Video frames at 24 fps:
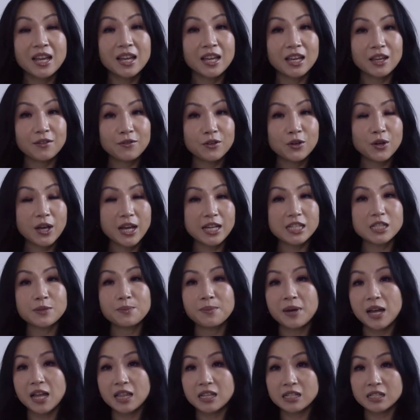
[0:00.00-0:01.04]
If you have
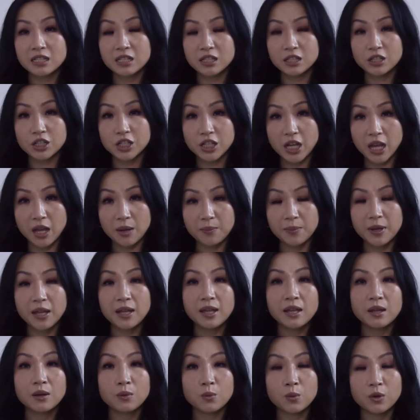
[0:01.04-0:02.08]
balanced the shape,
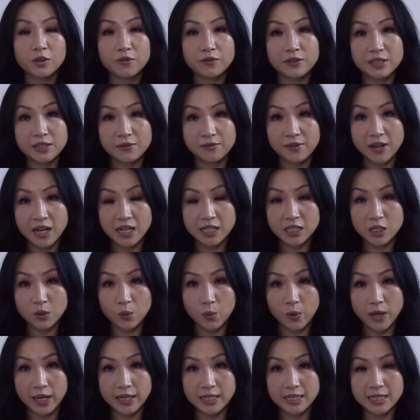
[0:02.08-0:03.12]
which defines the
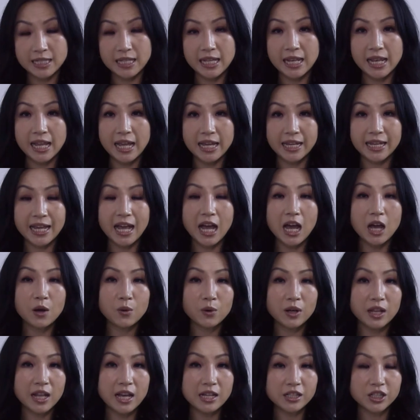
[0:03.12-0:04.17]
waist like
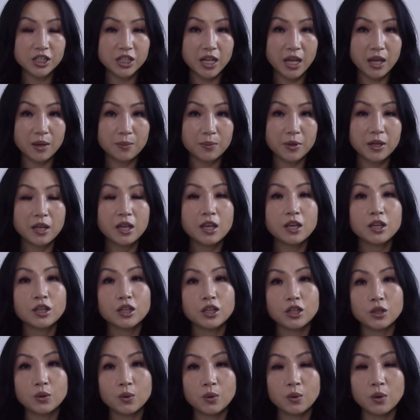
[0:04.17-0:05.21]
hourglass shape,
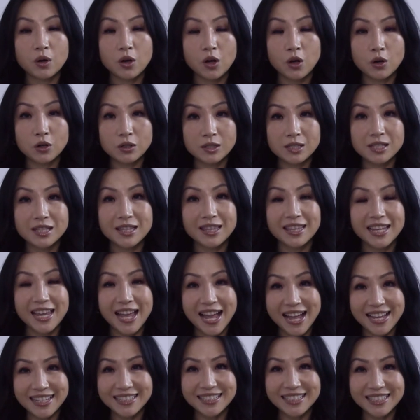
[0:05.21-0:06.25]
you got the
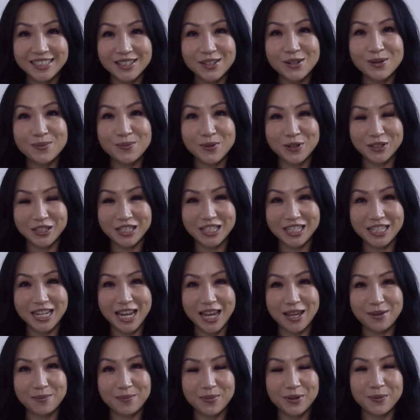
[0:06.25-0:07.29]
ideal body
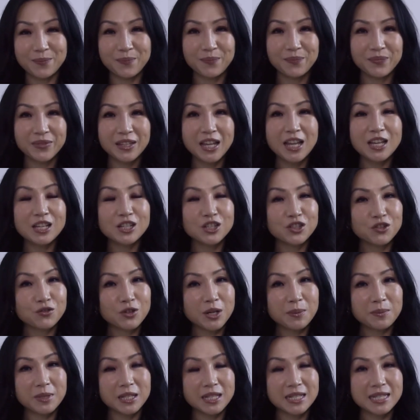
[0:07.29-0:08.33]
shape.
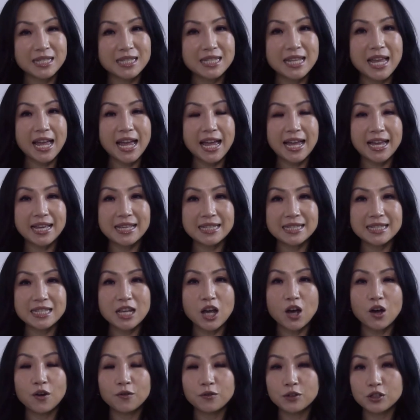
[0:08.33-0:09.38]
Sleeveless and
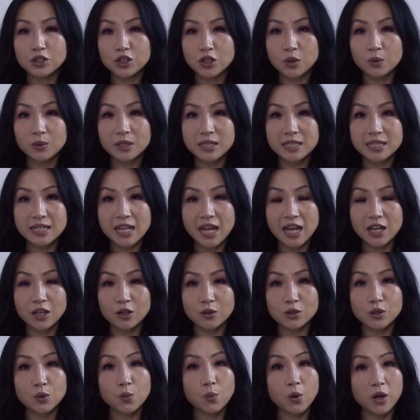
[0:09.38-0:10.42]
off-the-shoulder
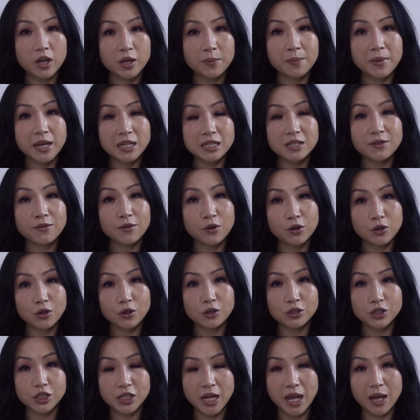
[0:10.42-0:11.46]
styles was best for
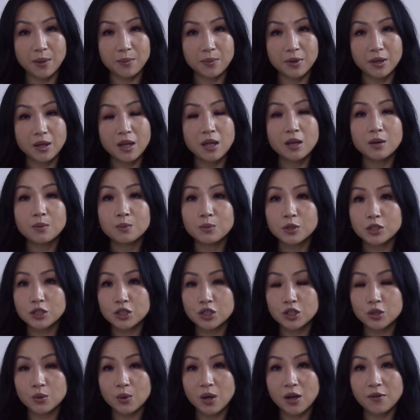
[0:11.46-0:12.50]
your shape, but
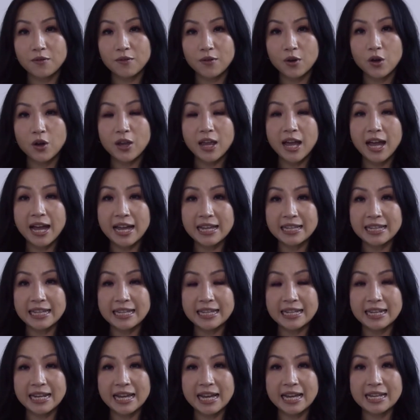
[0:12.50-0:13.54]
to avoid high
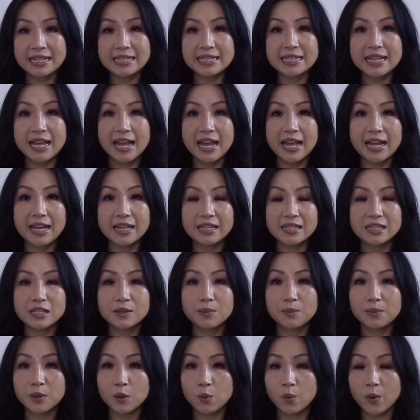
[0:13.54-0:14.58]
necklines
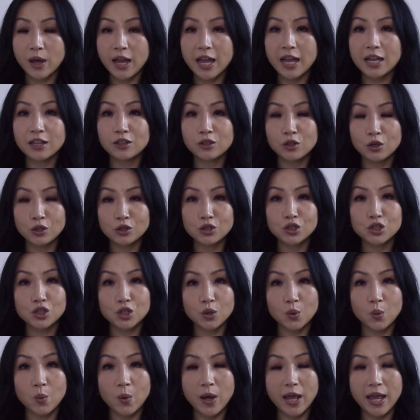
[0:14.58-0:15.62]
and to wear not
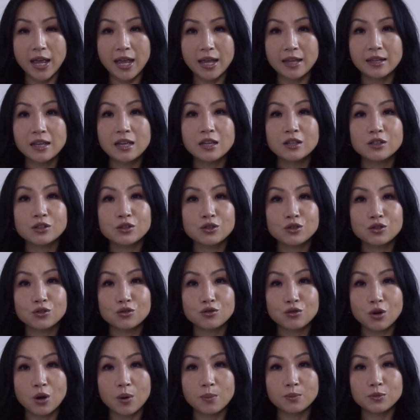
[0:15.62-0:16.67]
to wear
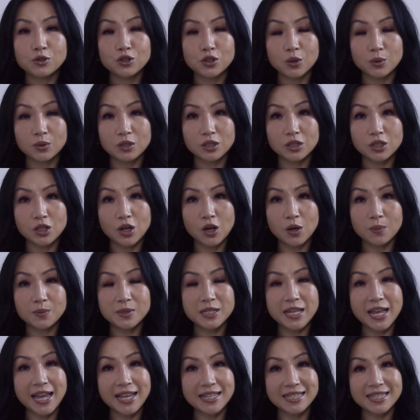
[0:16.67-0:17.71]
drop shoulder tops
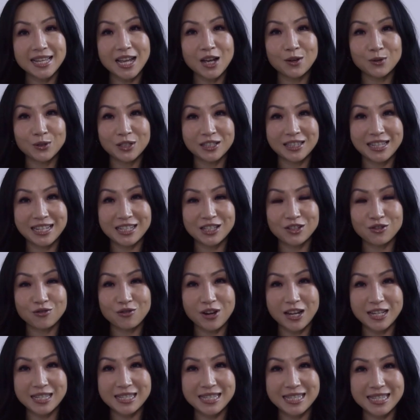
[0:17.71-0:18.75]
and powder neck
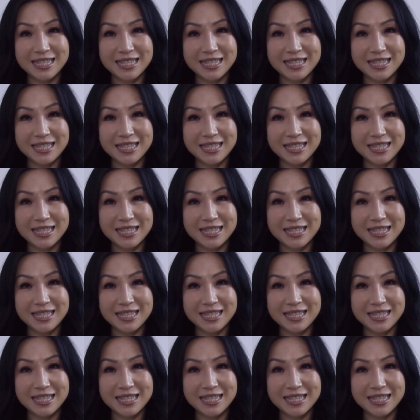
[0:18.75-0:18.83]
dress.